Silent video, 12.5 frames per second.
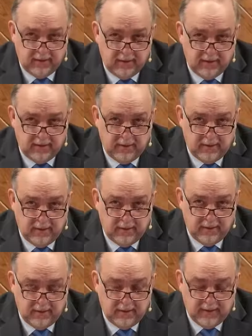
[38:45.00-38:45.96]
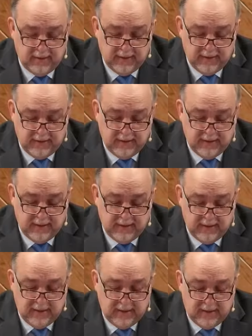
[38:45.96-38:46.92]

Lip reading: No one is speaking in this clip.